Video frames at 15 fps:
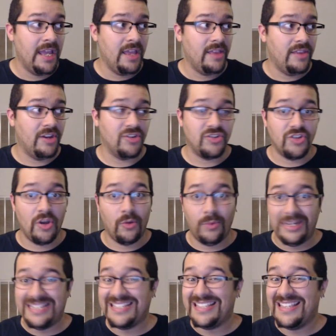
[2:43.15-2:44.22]
There's no
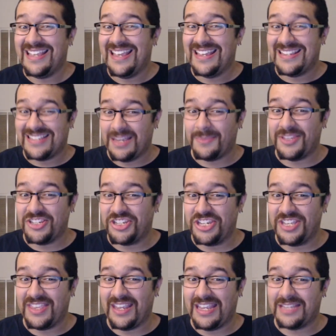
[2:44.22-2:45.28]
reason some of the
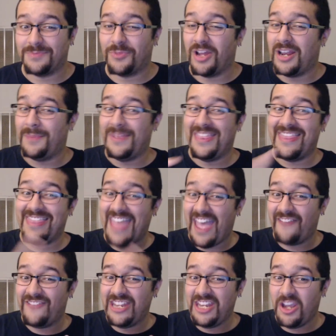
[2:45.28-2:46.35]
shit that gets brought up in that
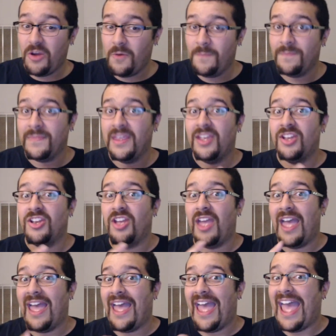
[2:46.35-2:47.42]
video
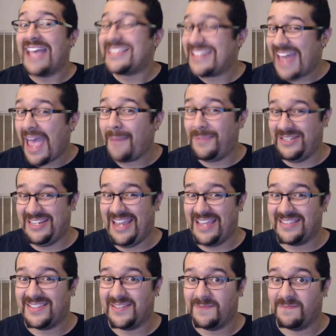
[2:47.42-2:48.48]
hasn't happened yet.